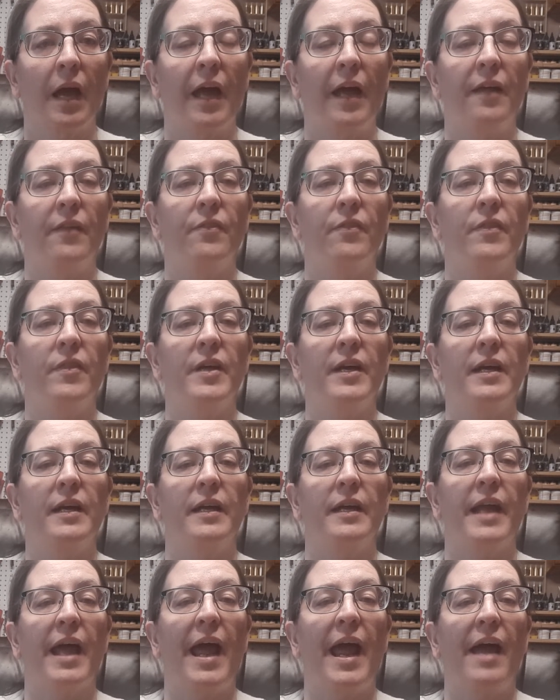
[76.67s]
And
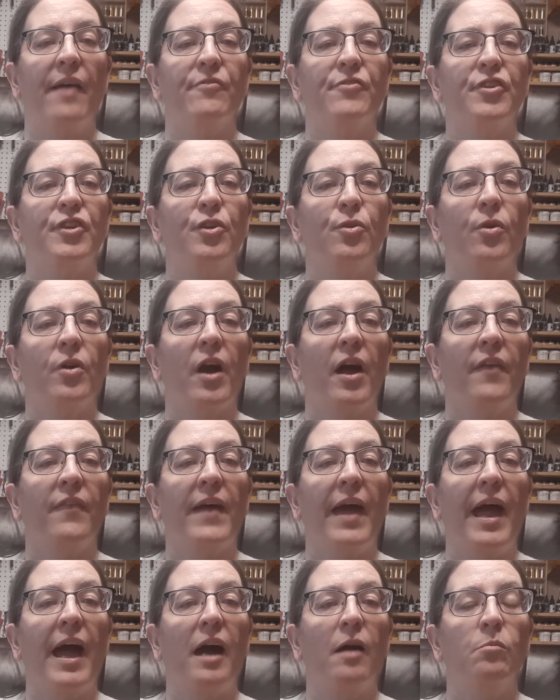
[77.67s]
then after you are on
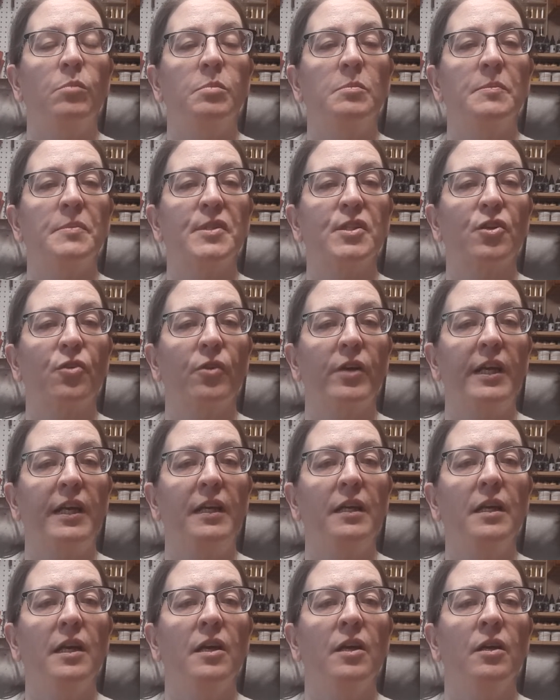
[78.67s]
the album
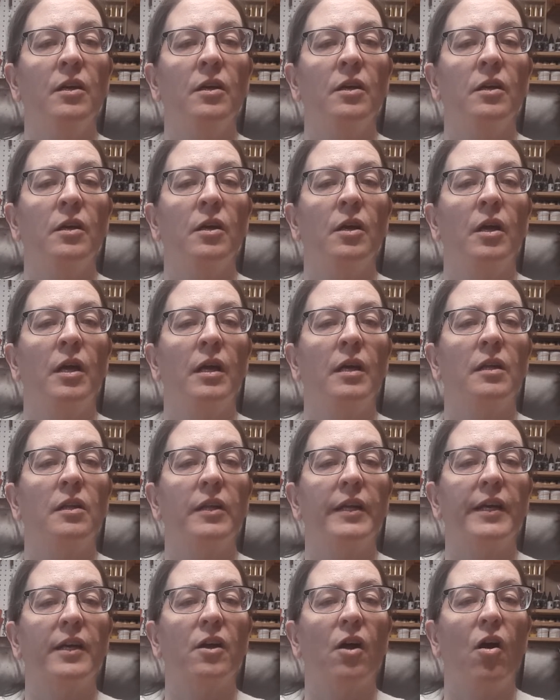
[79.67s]
screen,
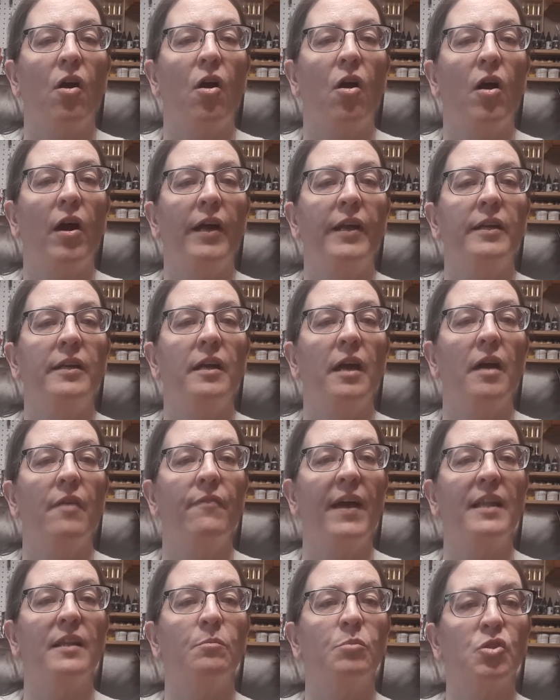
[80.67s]
click on
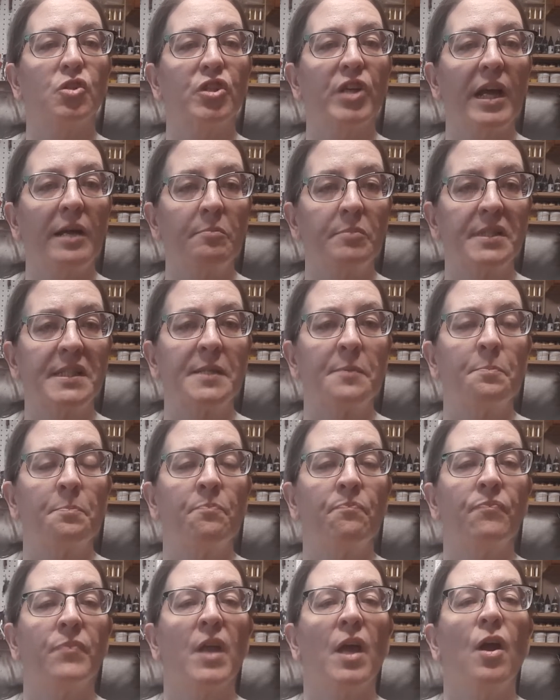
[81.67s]
Available Shapes.
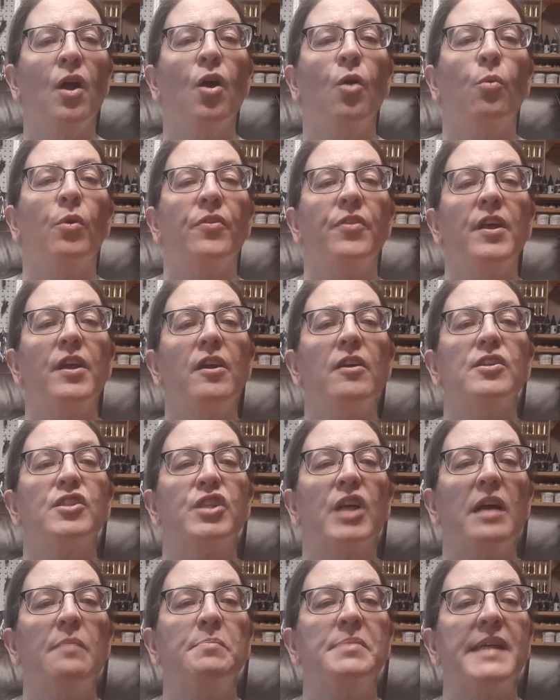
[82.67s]
Within our
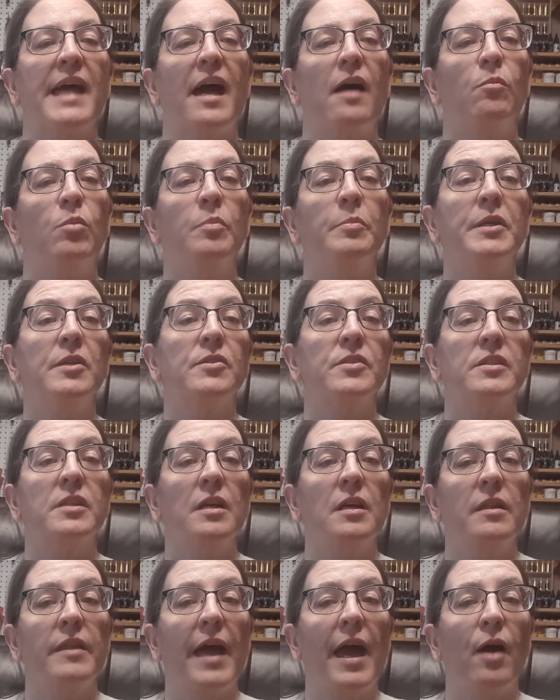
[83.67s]
Shapes album, you'll
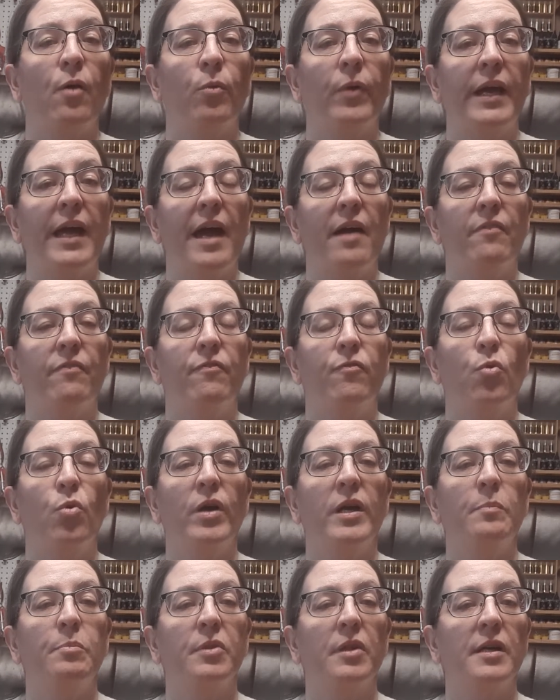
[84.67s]
see that we have
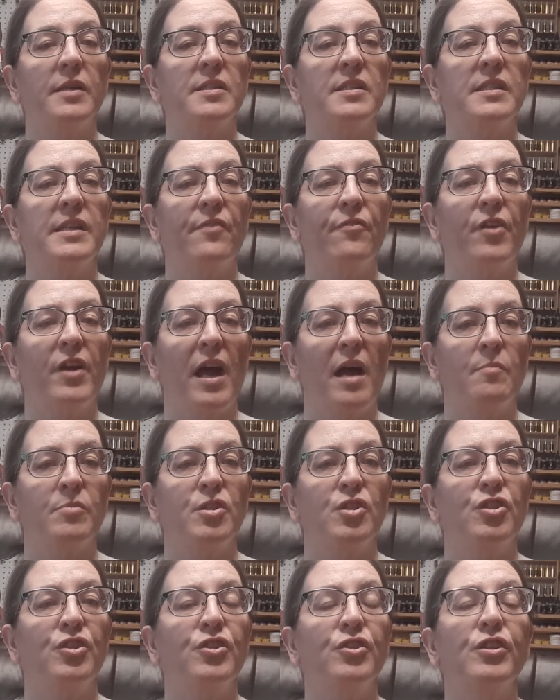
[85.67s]
40+ different
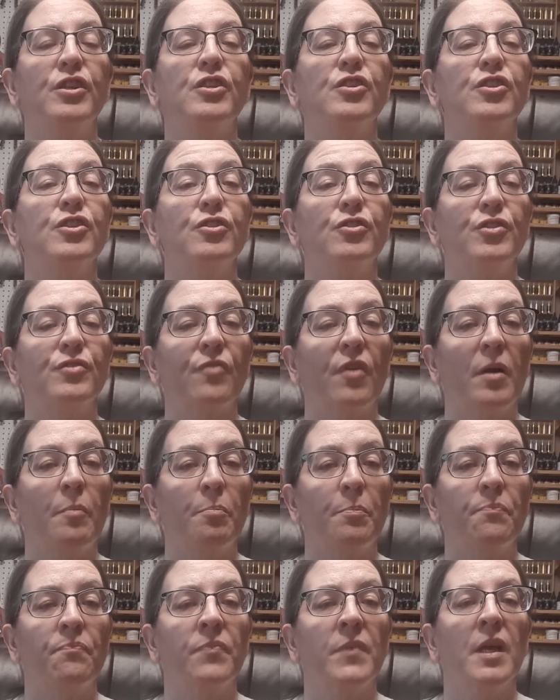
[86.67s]
options you can choose from.